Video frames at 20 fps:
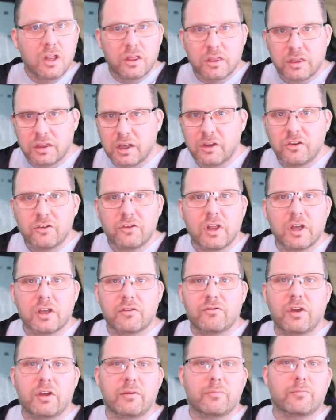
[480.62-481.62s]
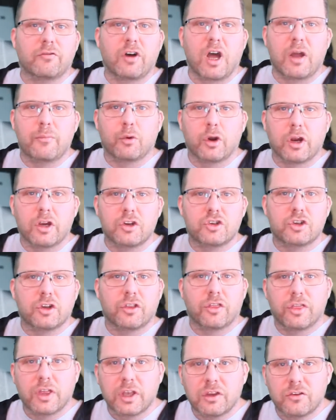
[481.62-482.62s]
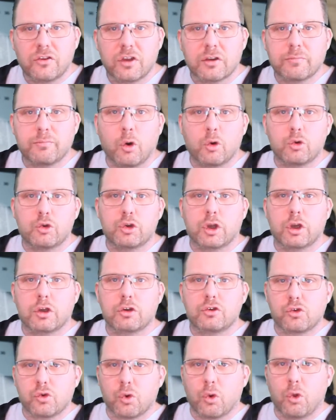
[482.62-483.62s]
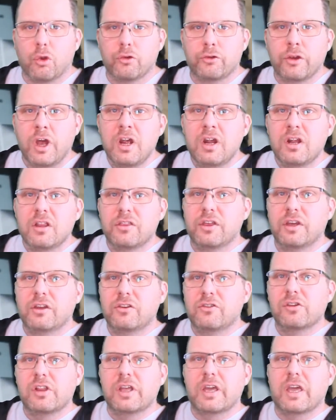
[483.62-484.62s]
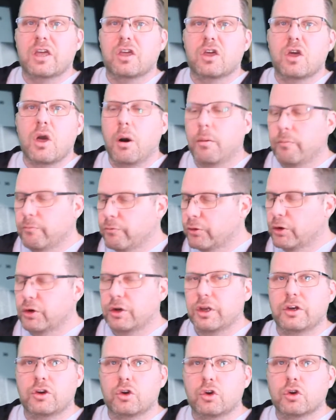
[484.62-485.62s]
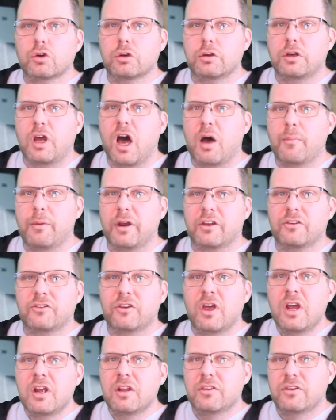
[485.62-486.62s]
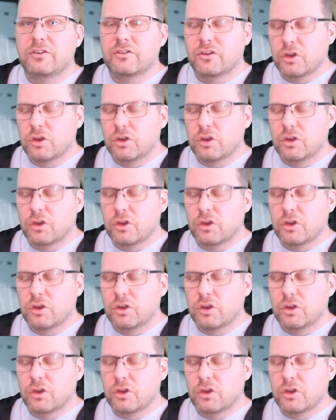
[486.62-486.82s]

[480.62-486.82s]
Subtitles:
things like vibration, things like motion controls, things like comfort and ergonomics, this